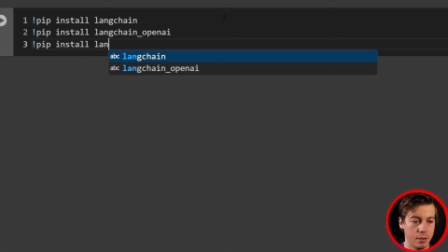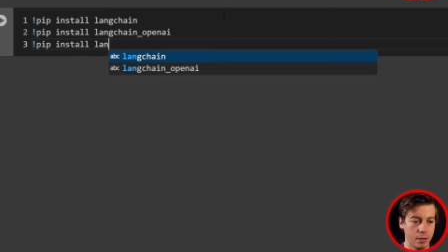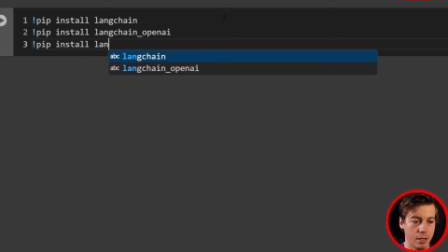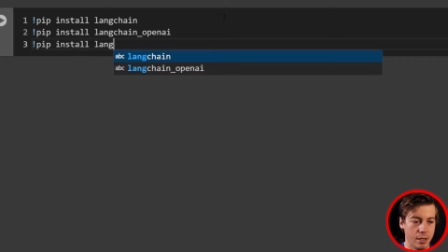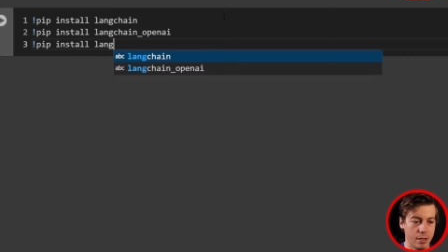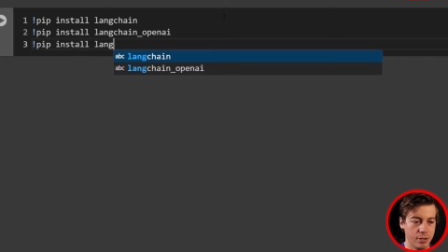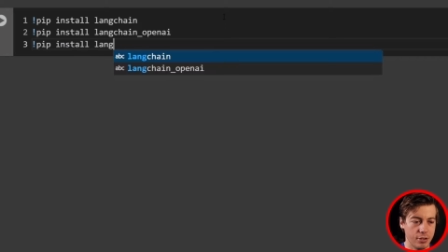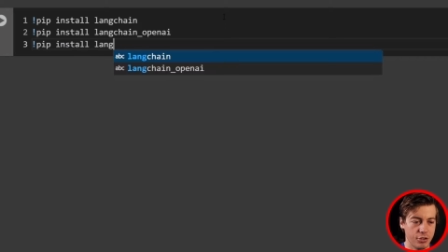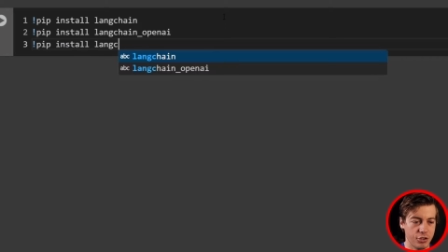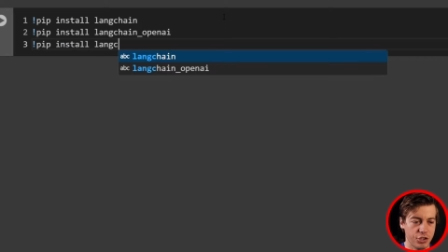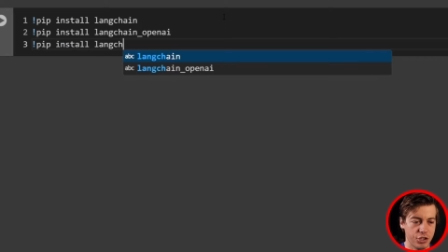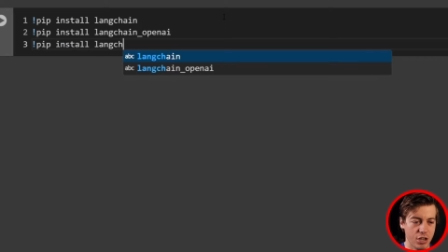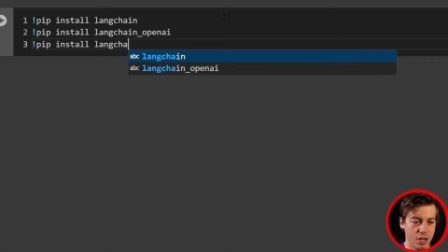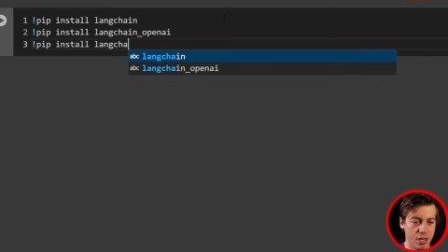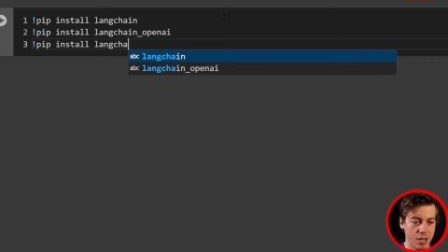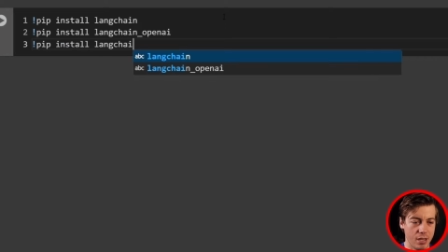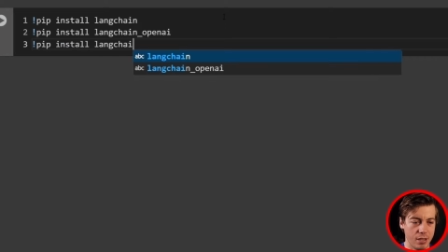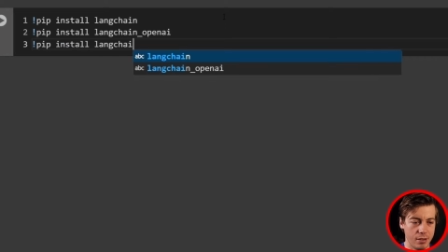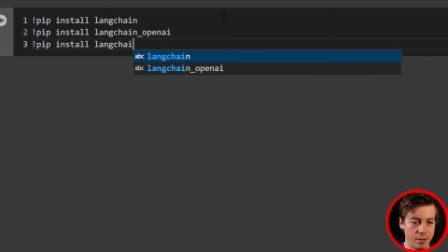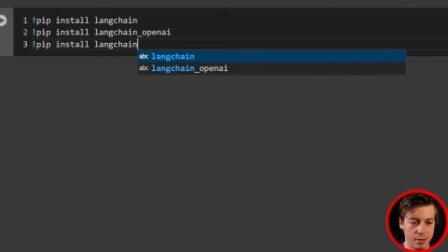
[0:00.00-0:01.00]

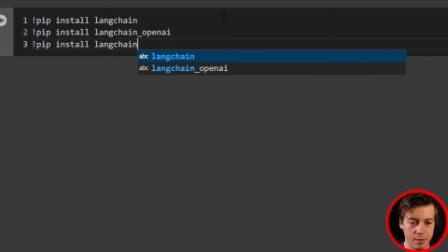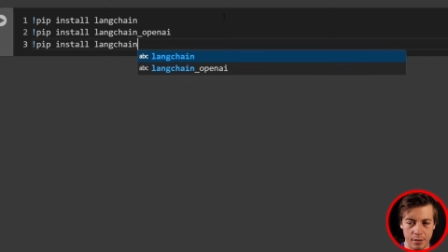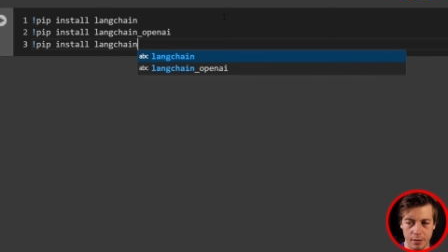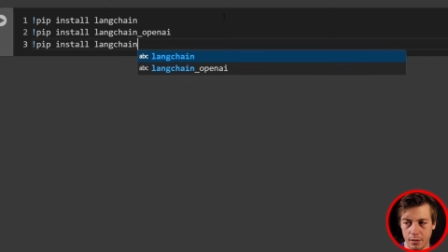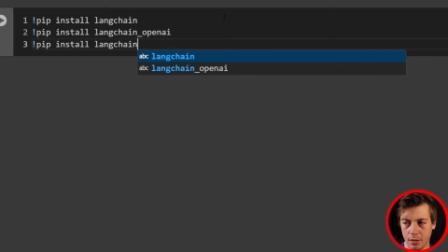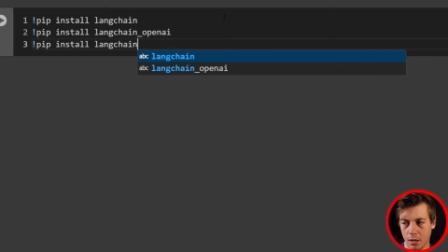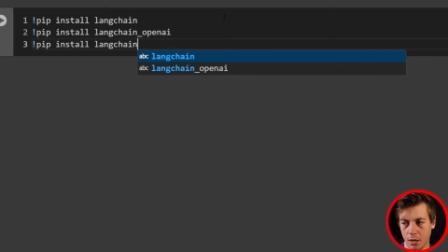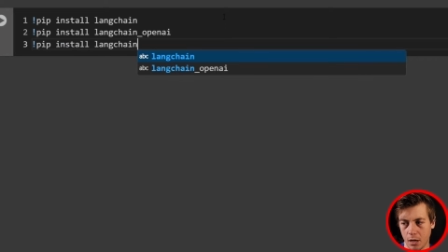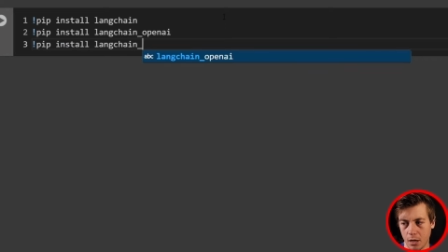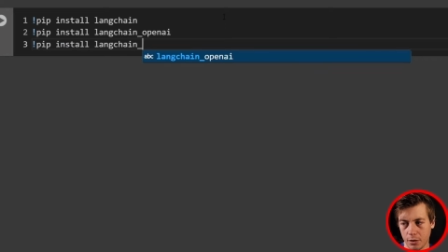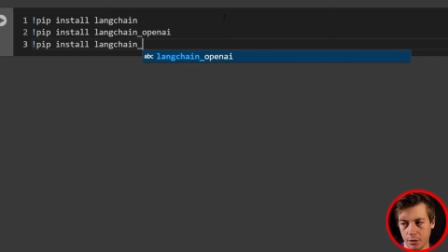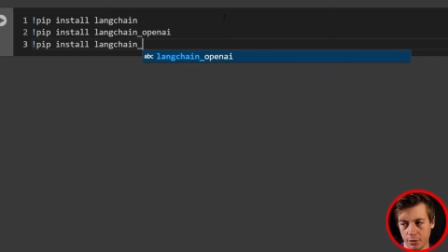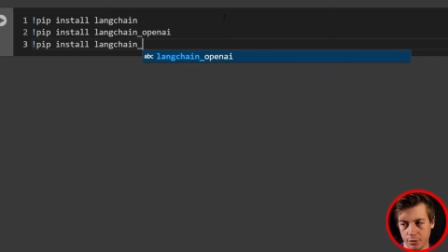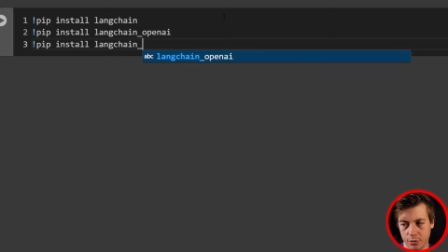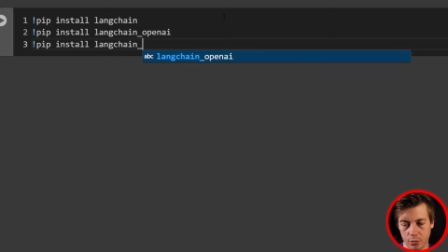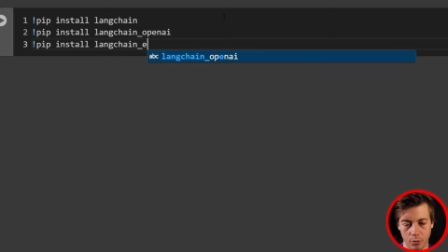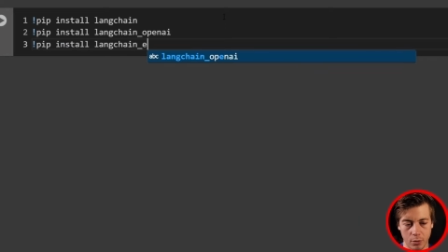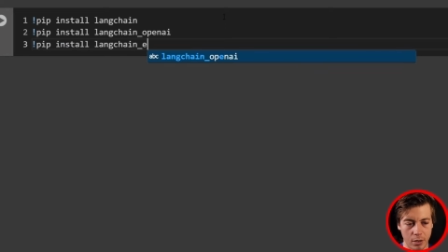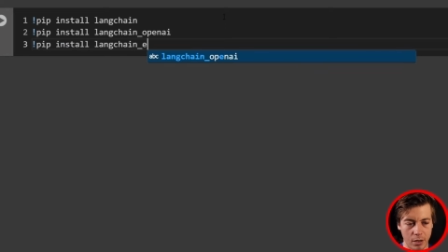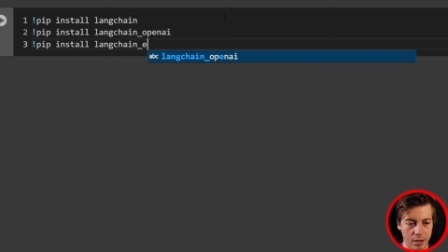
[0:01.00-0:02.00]
langchain
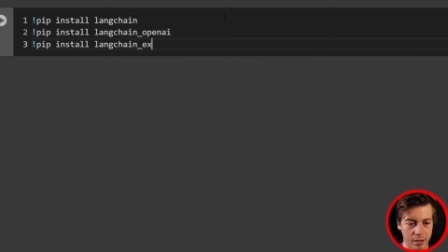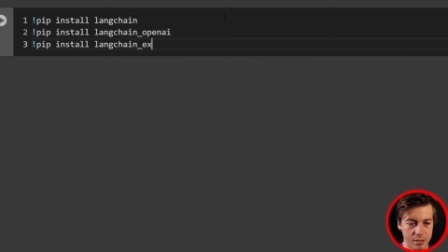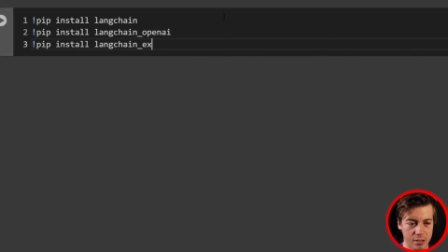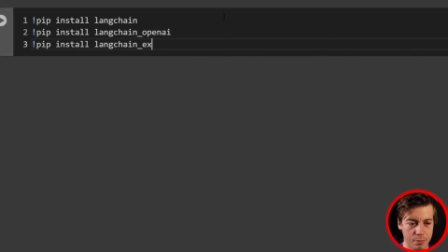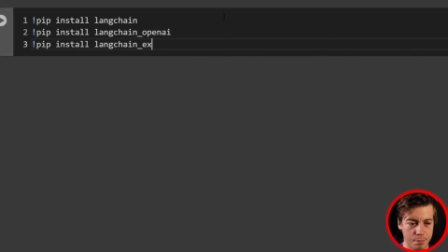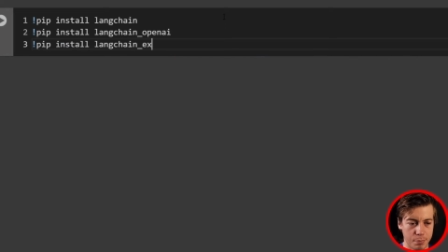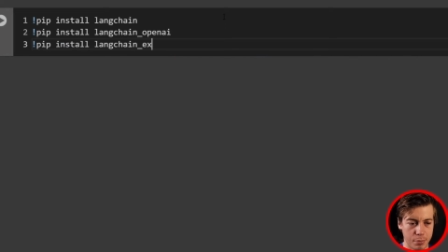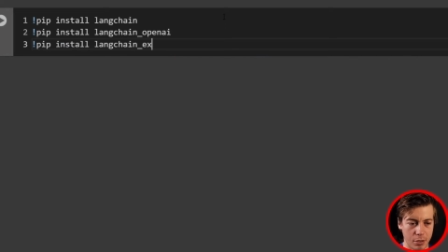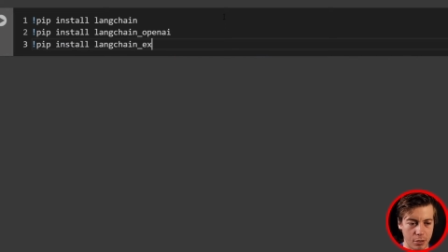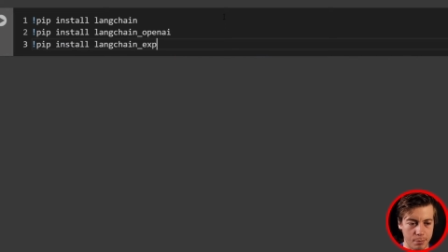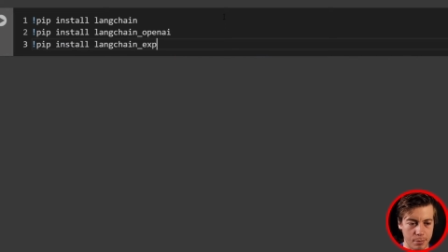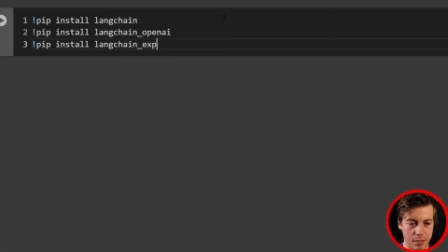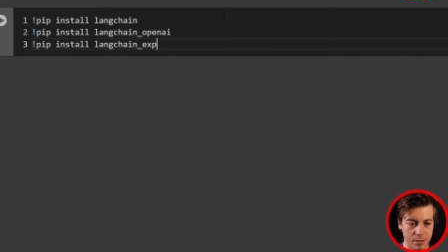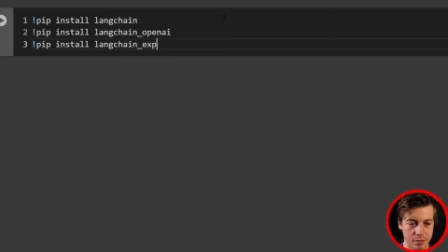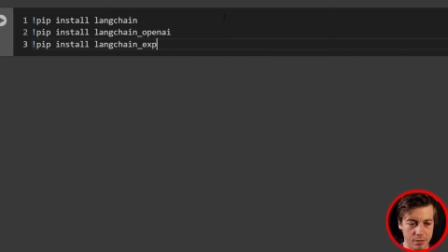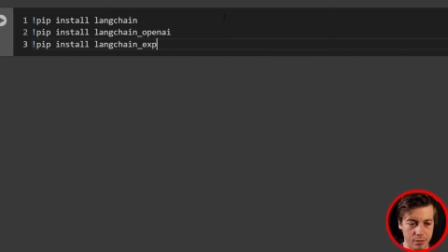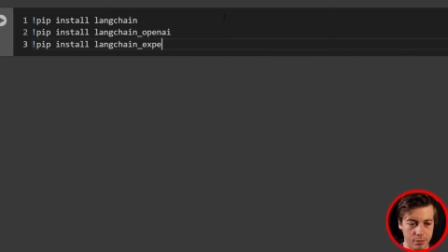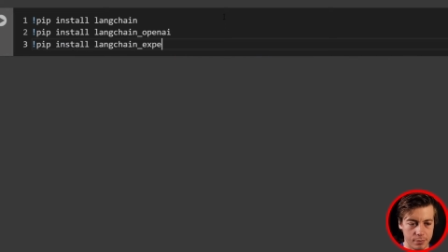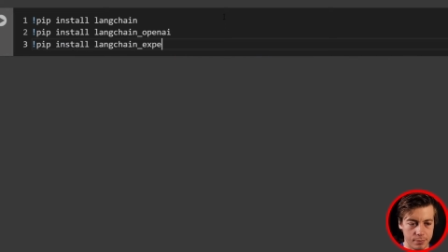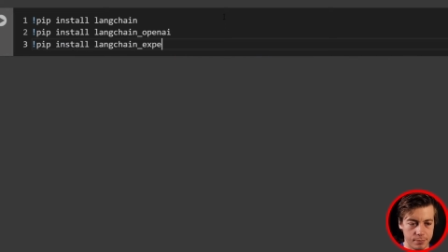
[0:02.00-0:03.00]
underscore
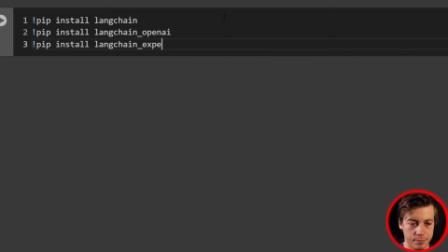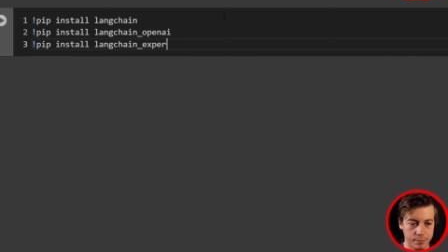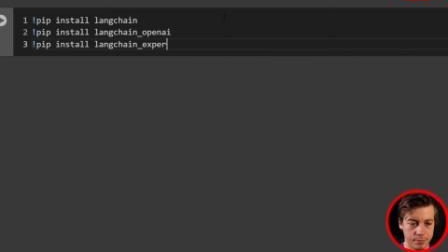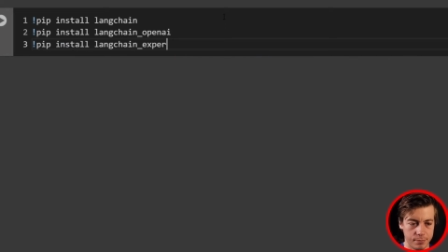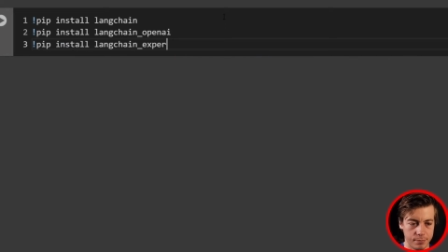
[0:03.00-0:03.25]
experimental.